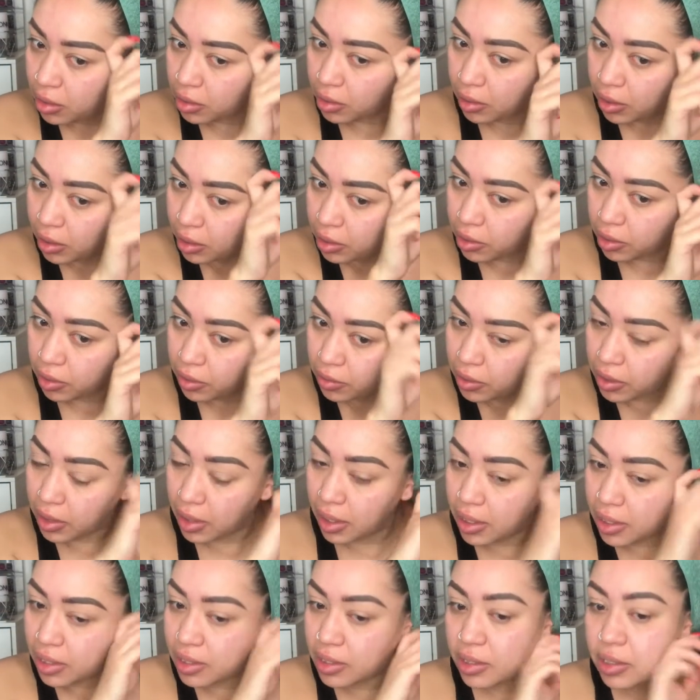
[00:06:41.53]
So I do
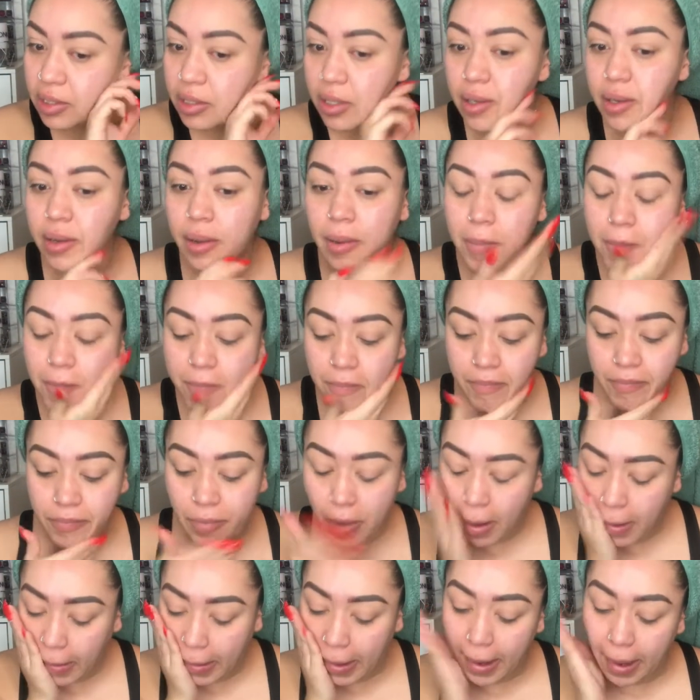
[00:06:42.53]
this.
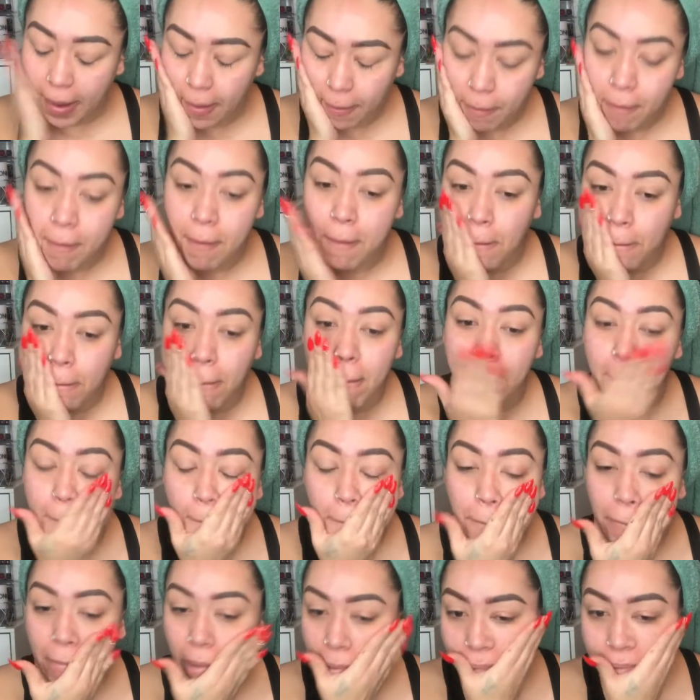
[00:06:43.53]
Okay.
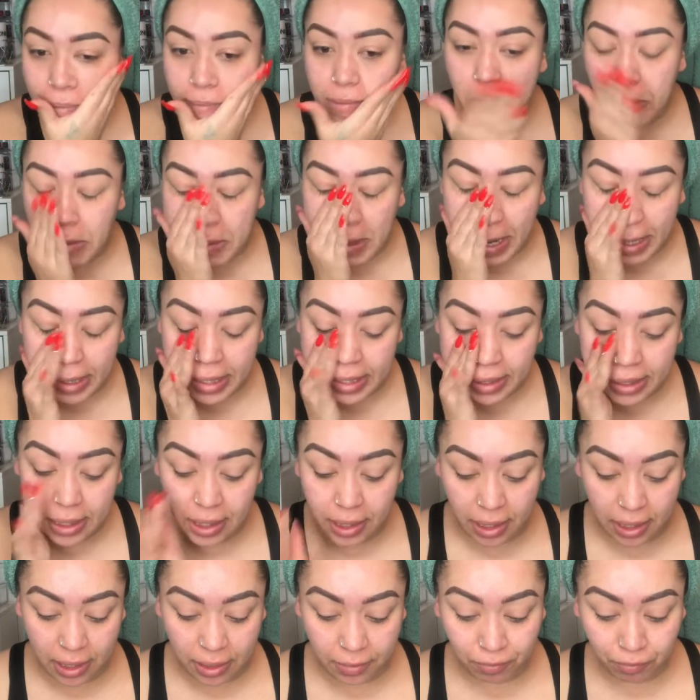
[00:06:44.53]
After that's
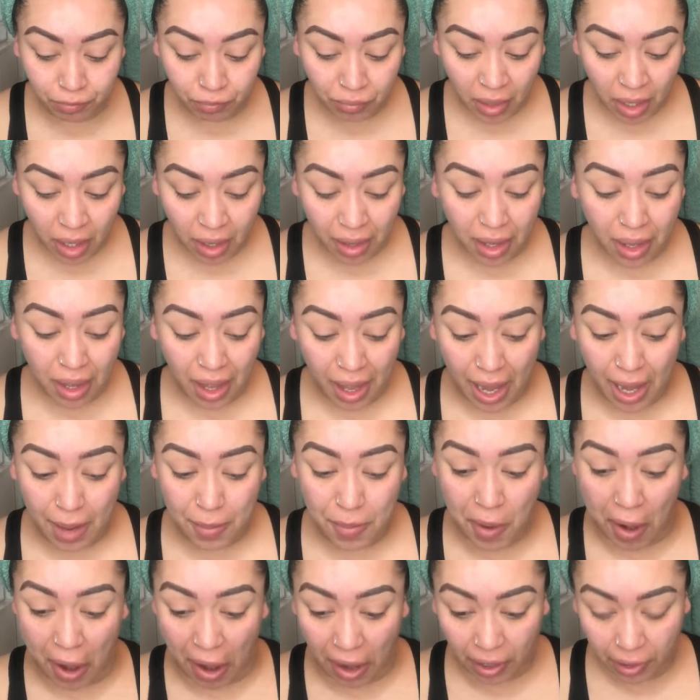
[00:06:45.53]
done,
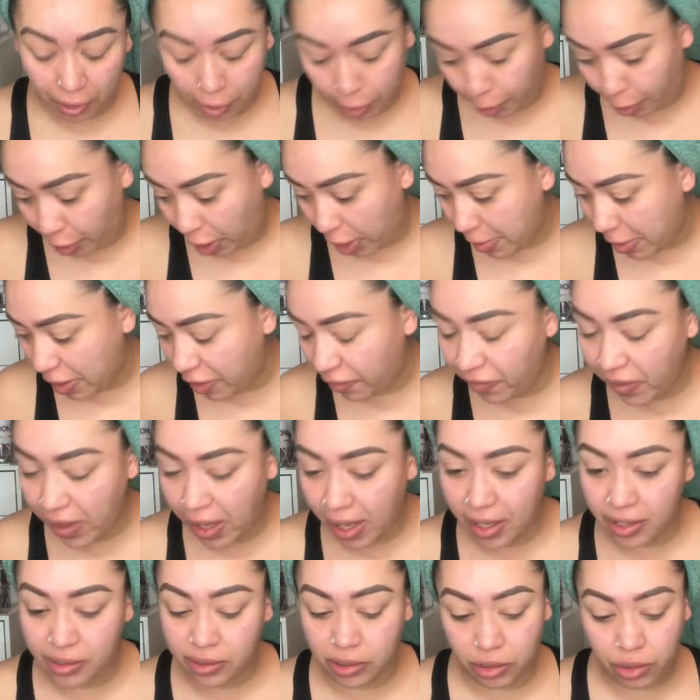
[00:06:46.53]
I'm not going to prime my
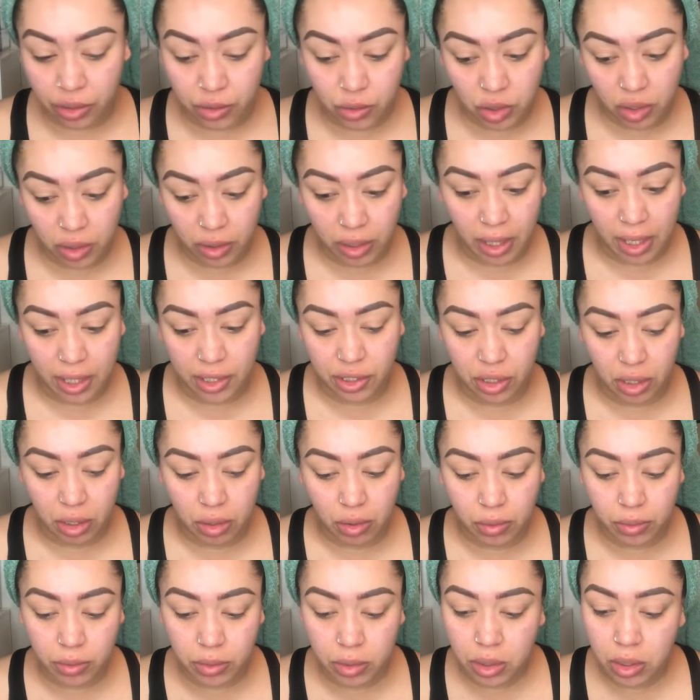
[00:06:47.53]
face, and usually I
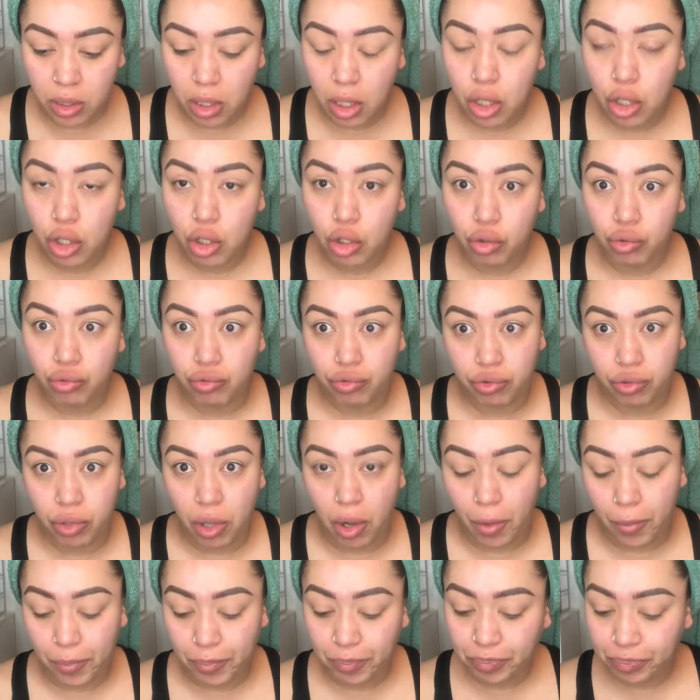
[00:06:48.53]
don't.
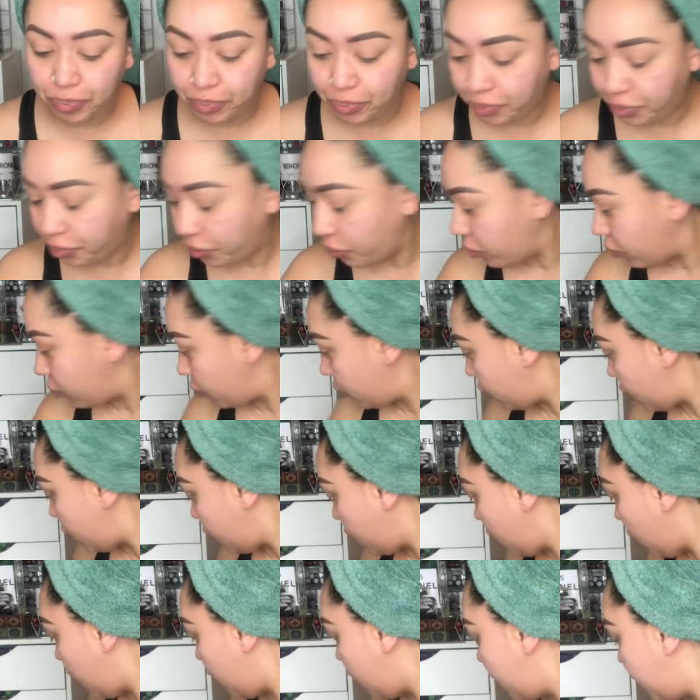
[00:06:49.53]
So,
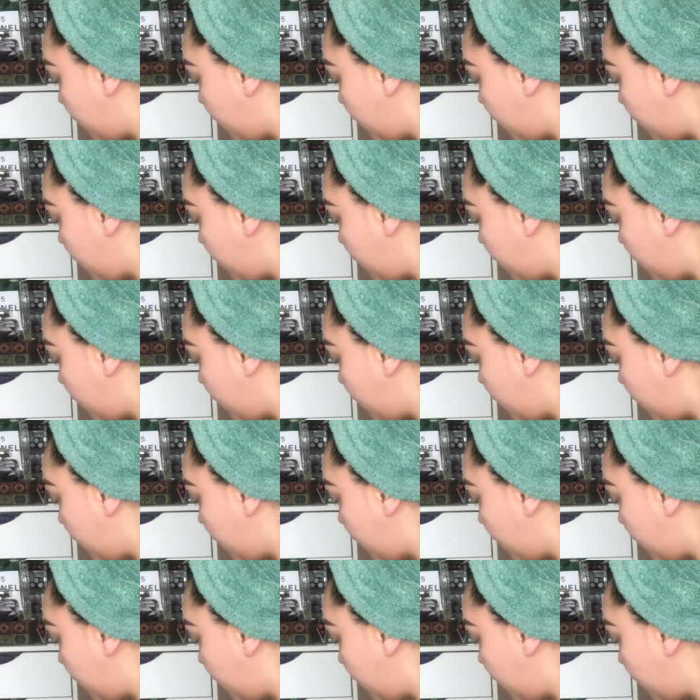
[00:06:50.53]
let